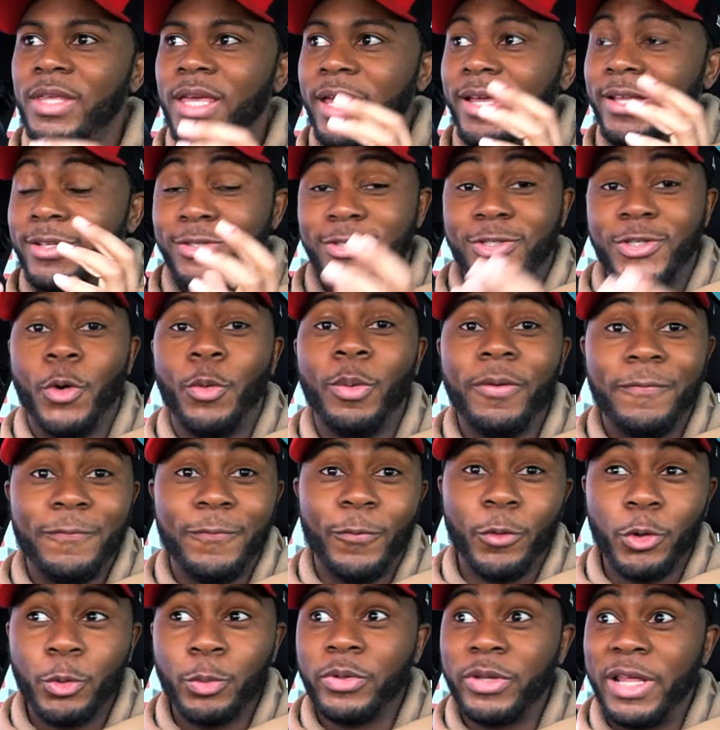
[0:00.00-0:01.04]
It's so
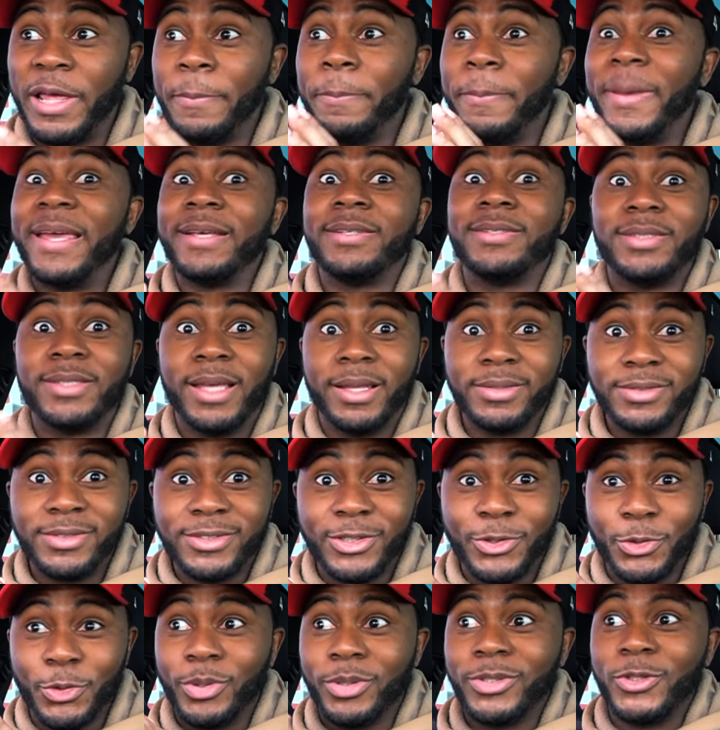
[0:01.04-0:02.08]
affordable, it makes sense
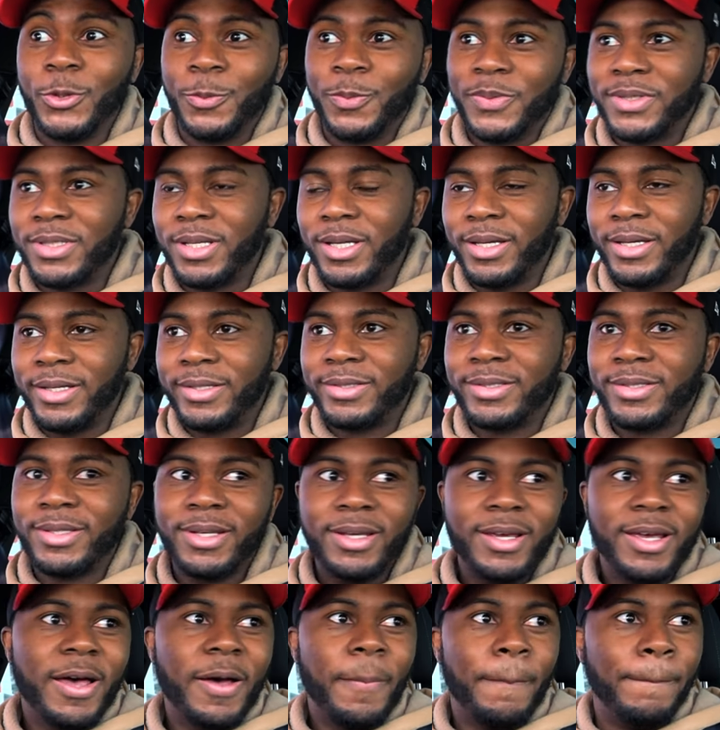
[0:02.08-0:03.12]
to do the supersize,
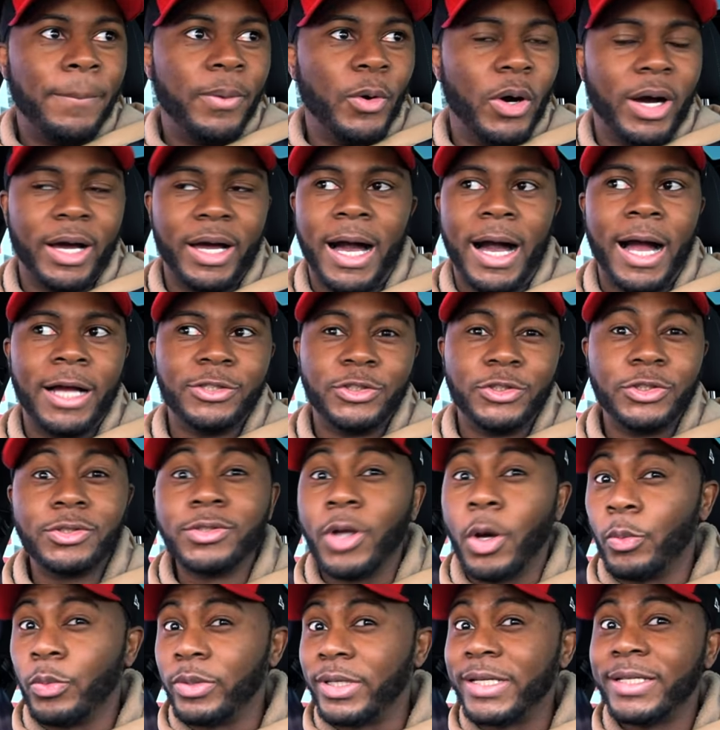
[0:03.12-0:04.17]
but I just
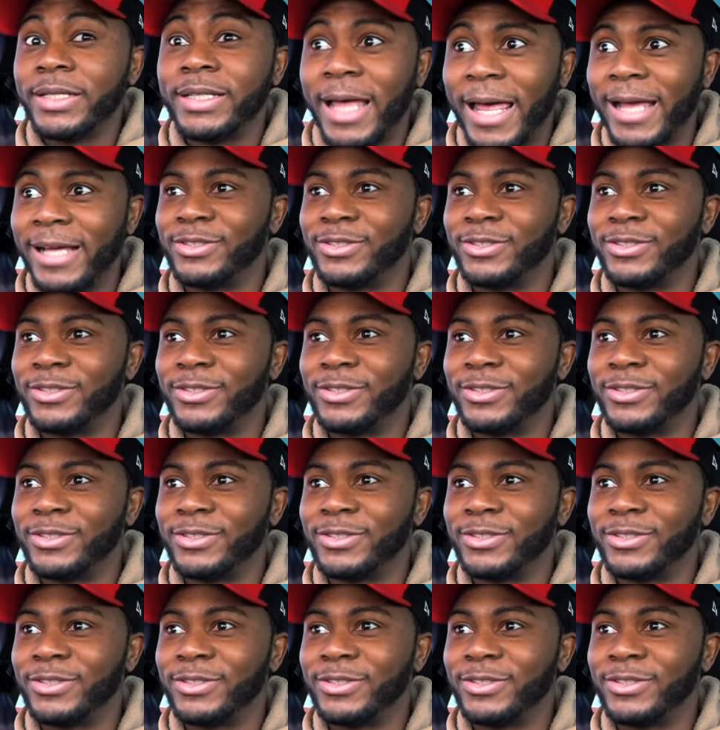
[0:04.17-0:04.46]
don't need that